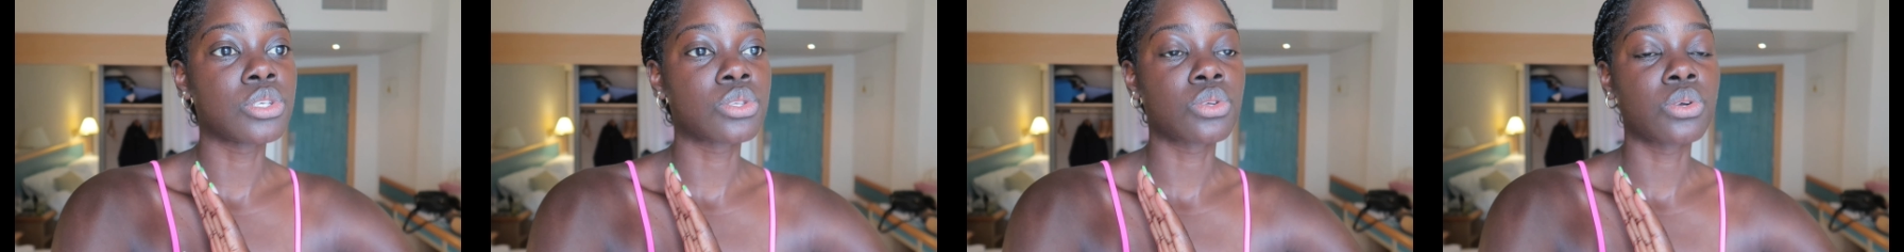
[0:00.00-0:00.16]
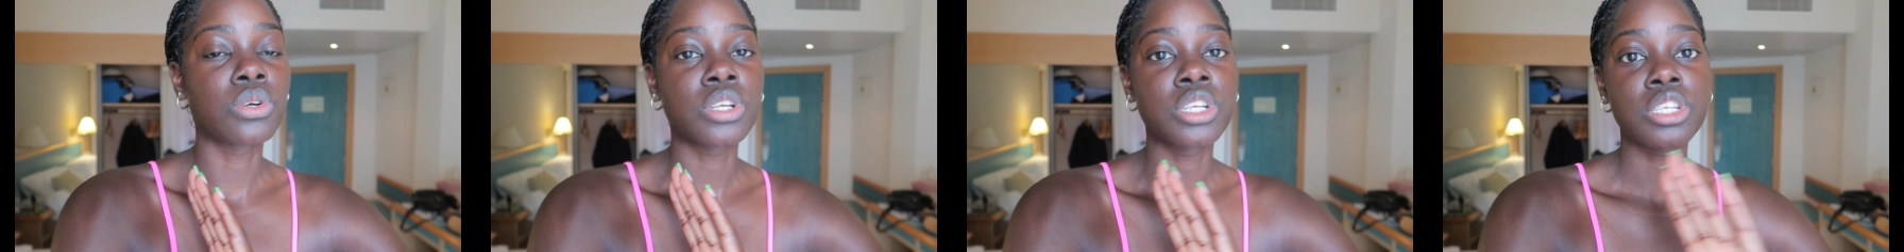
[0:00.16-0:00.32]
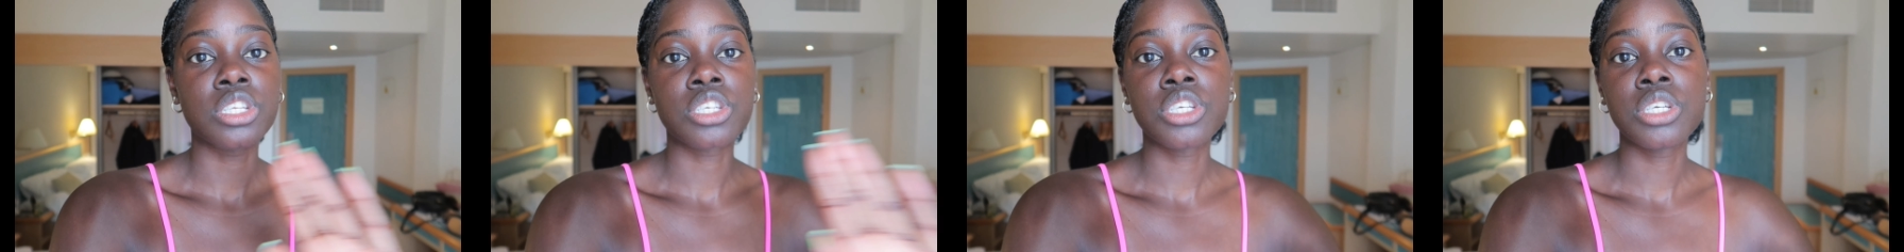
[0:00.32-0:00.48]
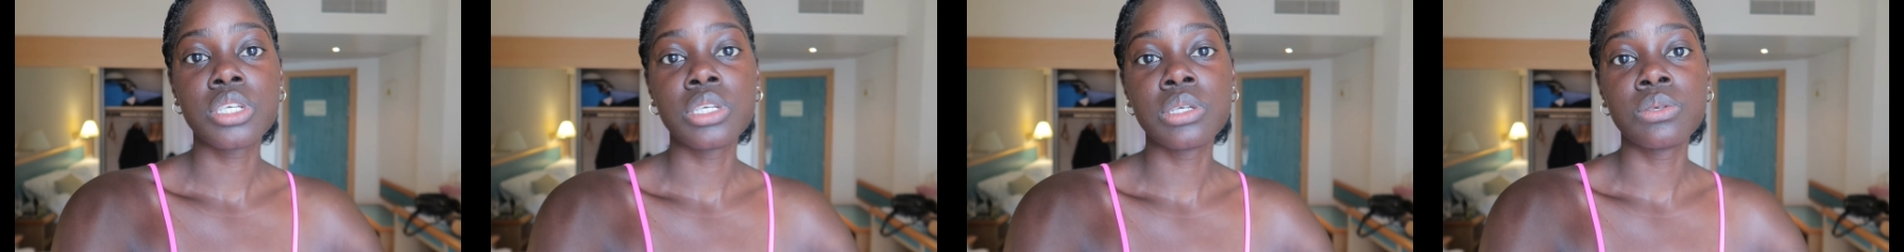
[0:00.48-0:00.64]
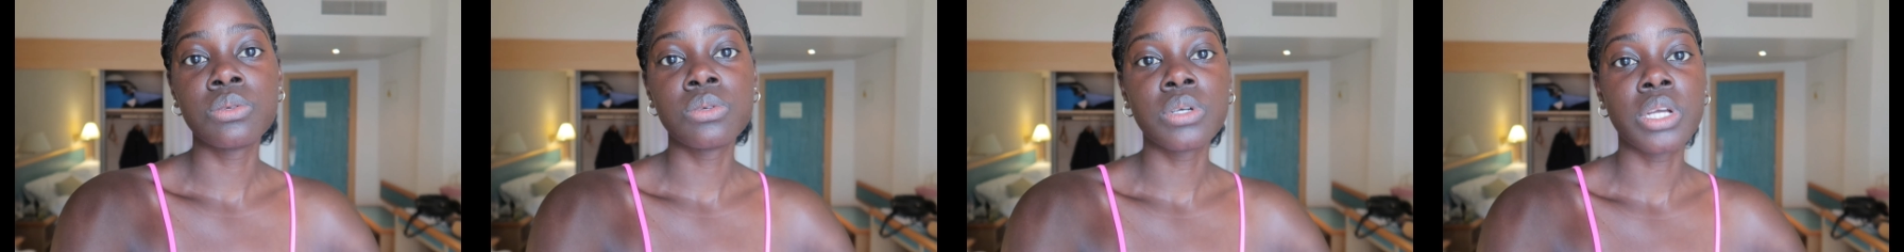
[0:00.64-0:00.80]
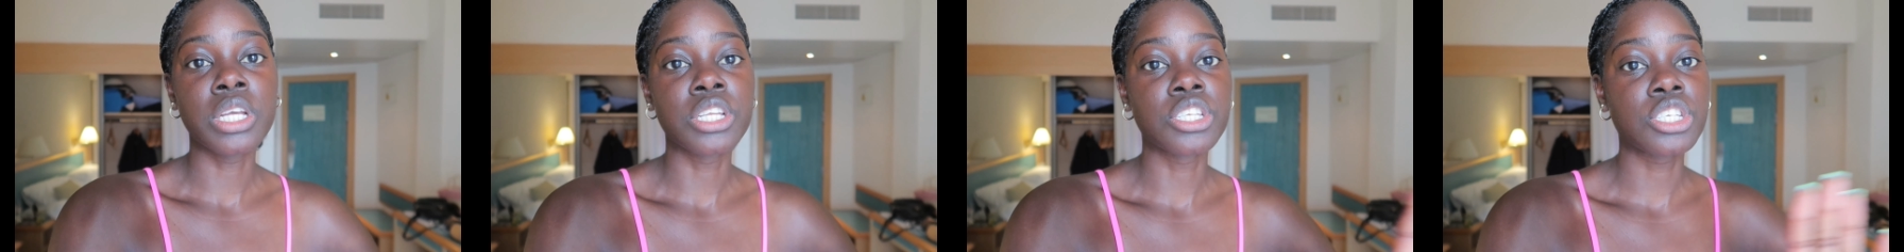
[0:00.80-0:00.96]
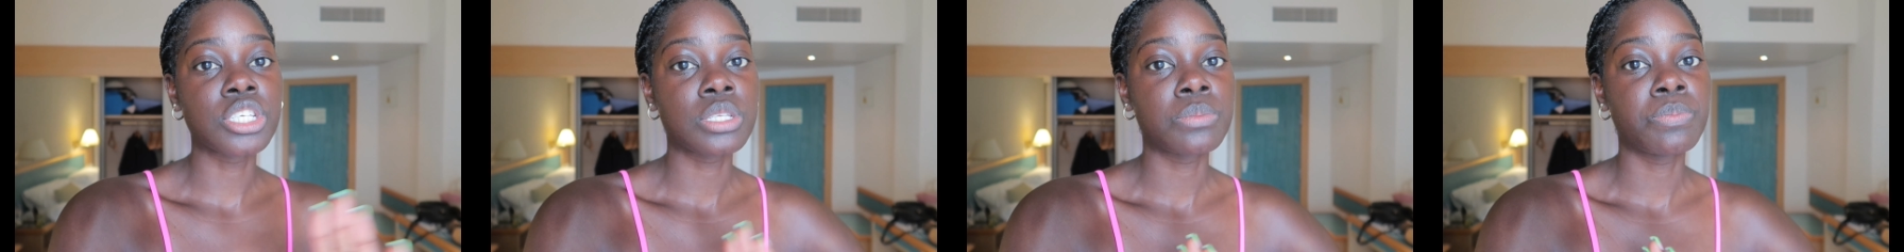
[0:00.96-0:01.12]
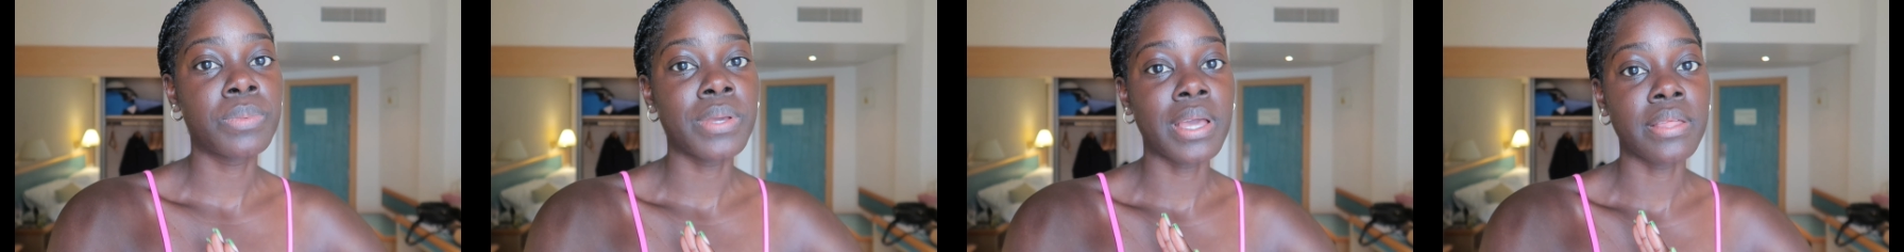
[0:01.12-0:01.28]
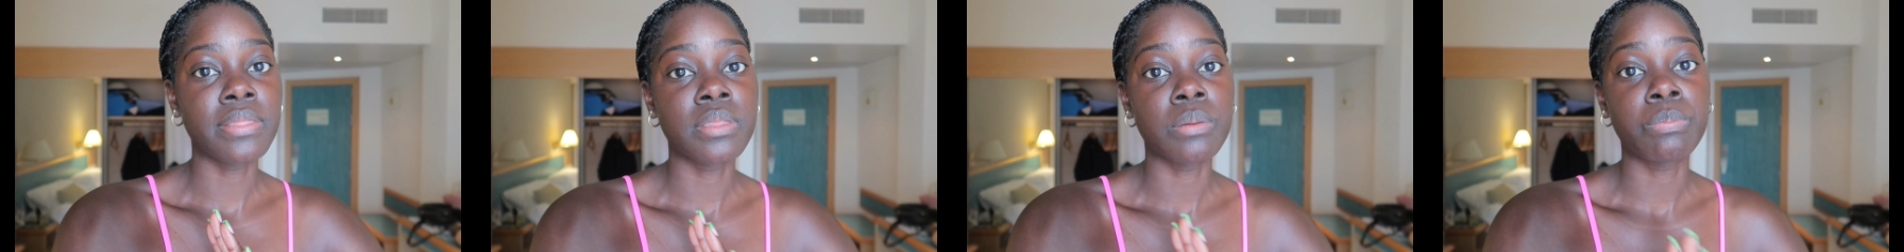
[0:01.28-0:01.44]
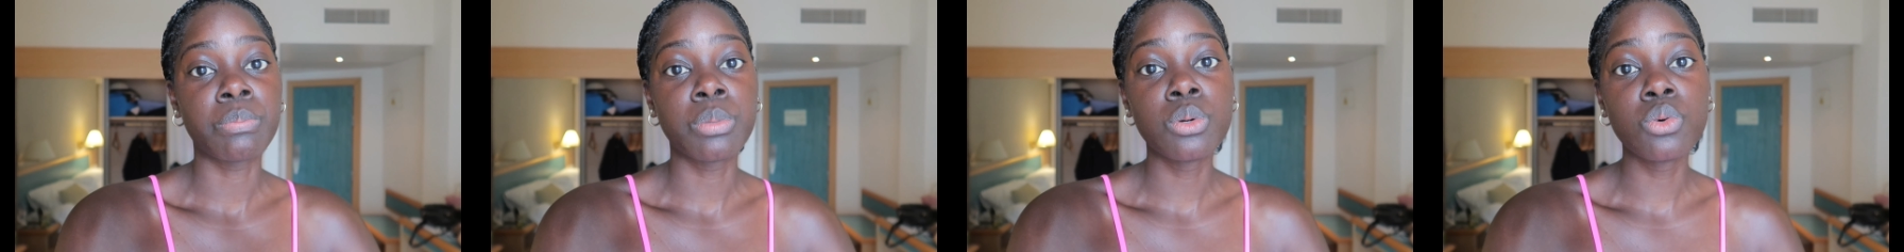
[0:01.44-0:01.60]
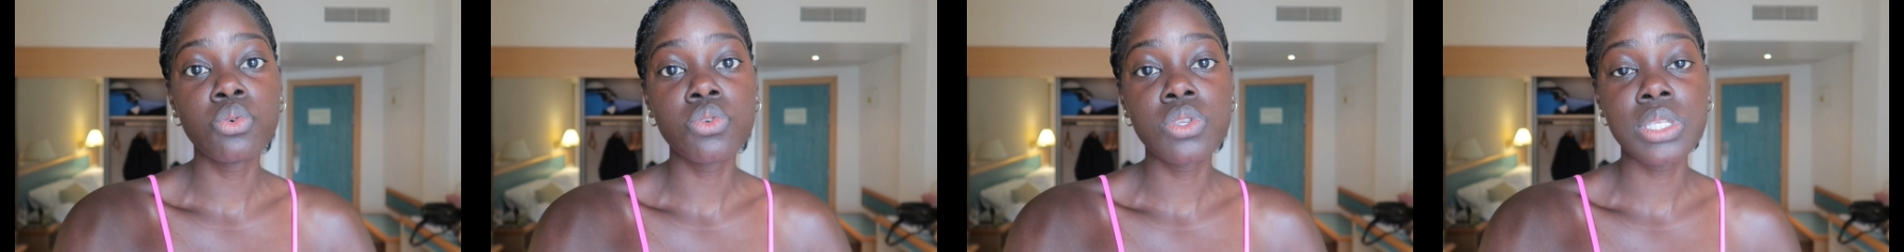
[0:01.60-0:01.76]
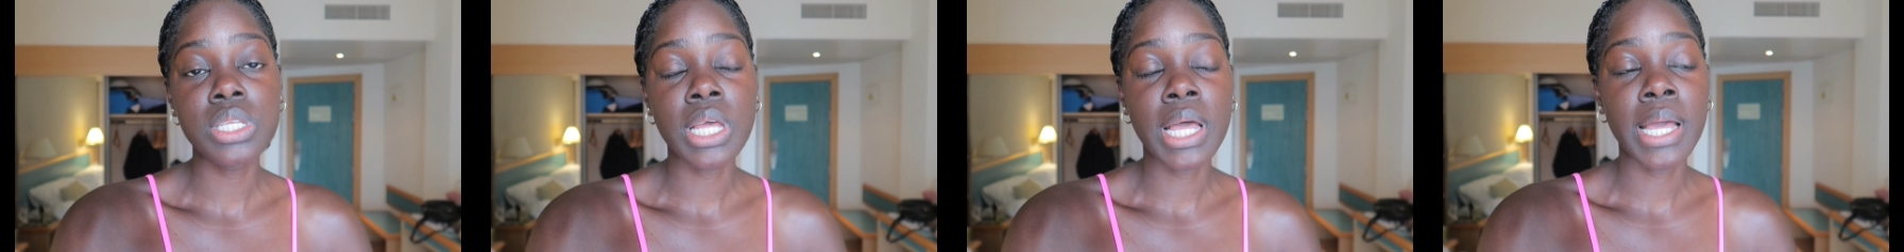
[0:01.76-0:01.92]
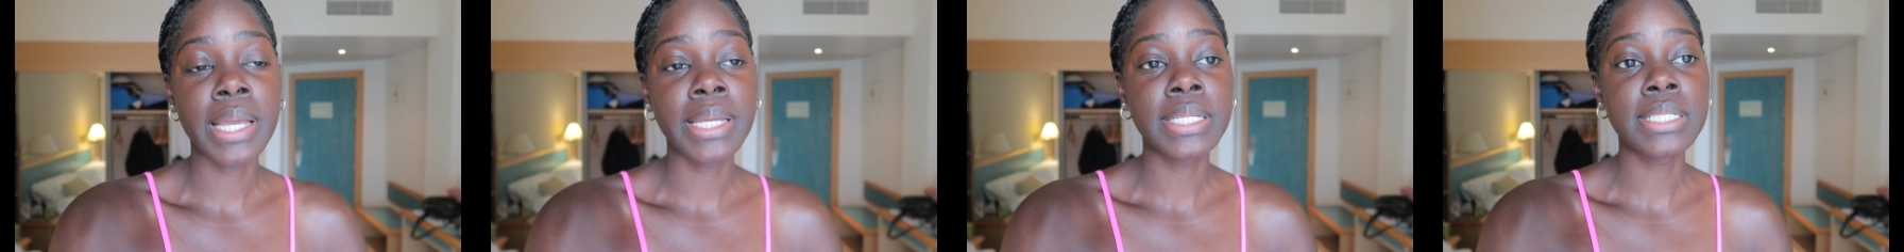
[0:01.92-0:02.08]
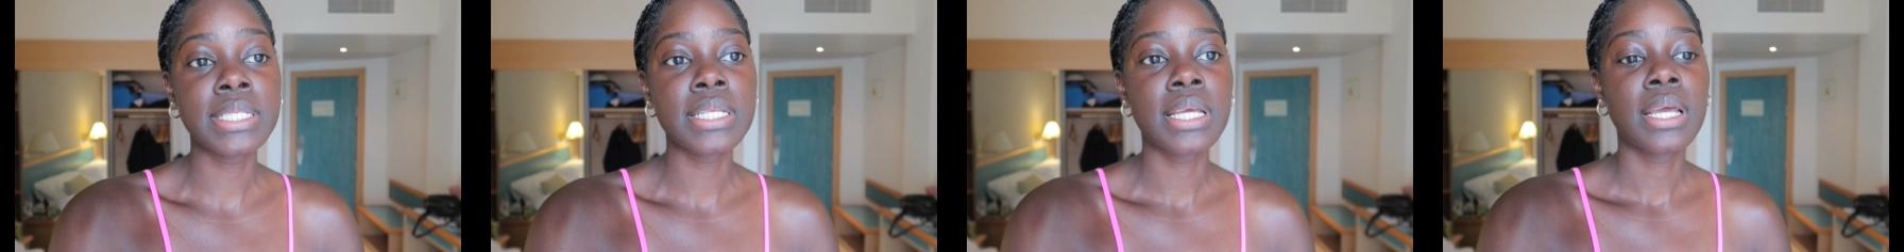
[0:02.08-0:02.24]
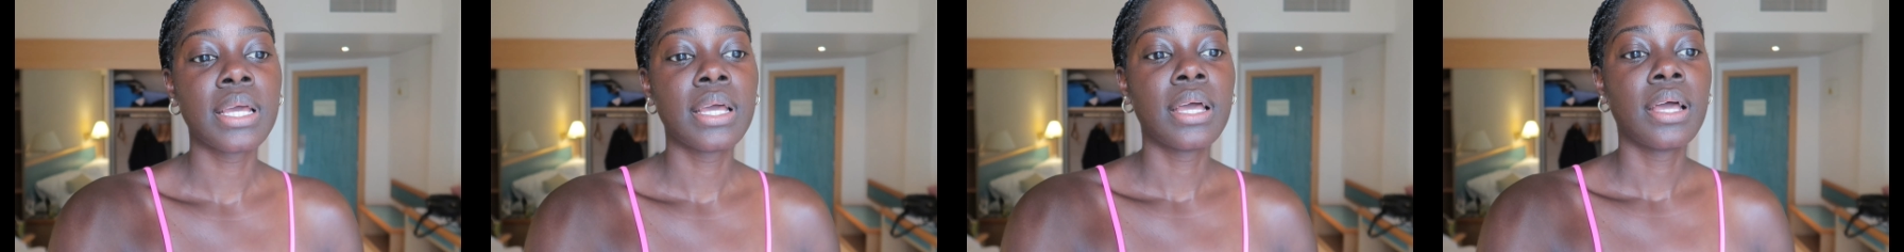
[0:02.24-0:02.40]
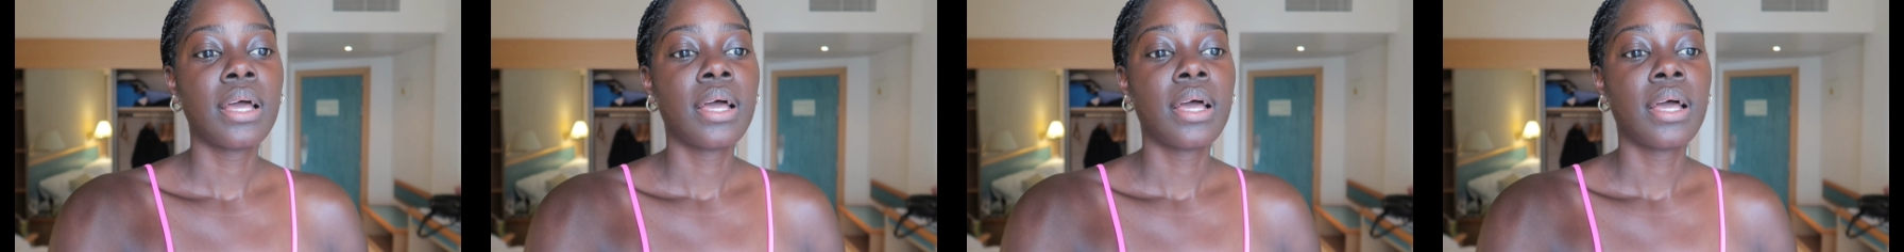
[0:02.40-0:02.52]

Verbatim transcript: just gonna chill and just be at the poolside